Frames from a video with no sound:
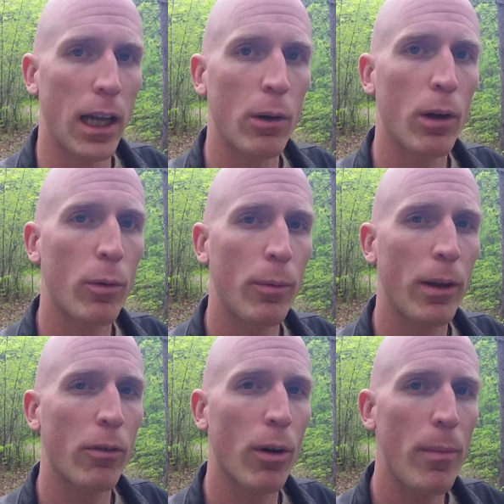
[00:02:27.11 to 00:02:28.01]
Now, I
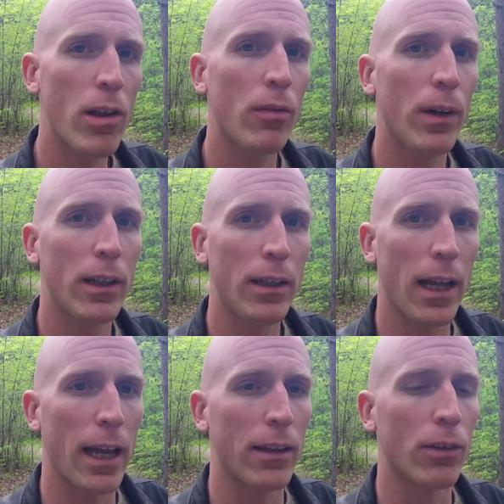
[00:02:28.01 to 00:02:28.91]
would be remiss if I
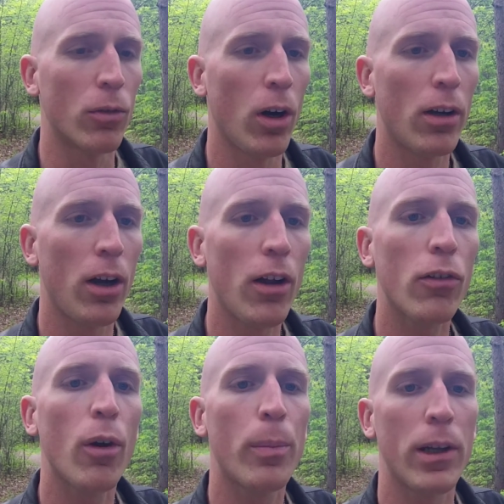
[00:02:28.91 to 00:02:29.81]
didn't add that Ron
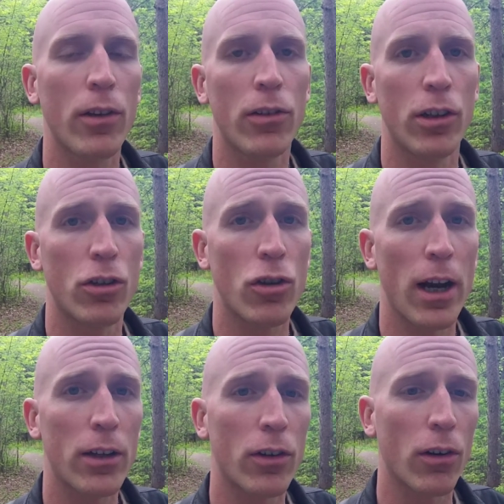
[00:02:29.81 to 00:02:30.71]
also appeals to
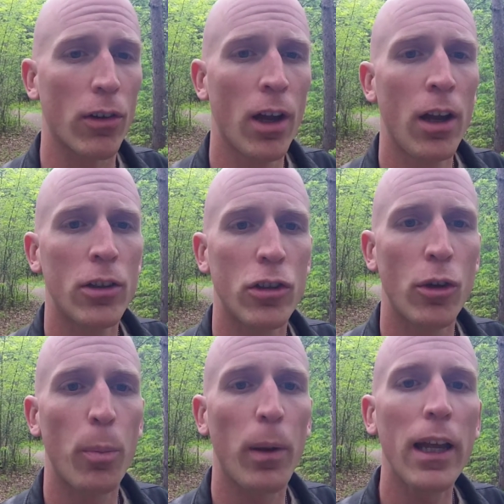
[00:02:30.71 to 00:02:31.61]
detractors
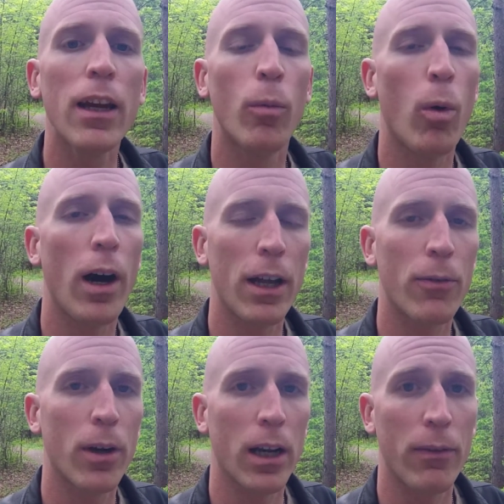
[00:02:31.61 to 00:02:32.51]
to play a
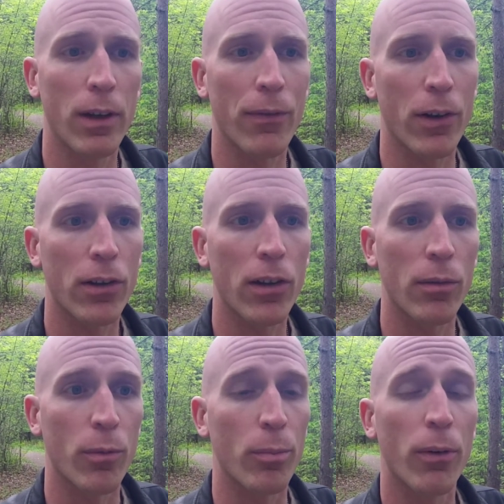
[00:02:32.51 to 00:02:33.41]
wide variety of different
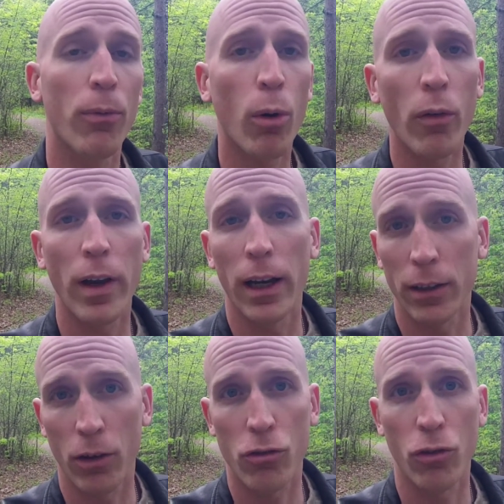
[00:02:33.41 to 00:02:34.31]
systems before
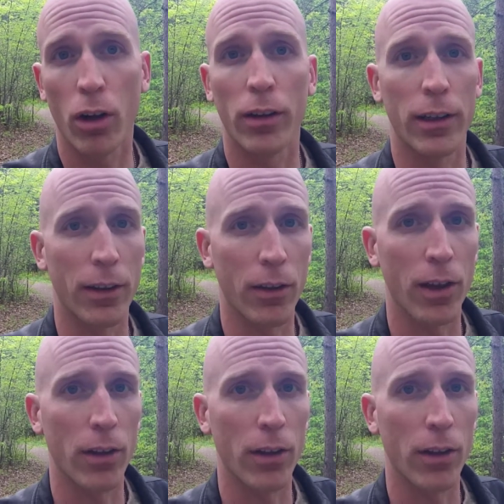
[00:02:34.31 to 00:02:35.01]
reacting strongly to this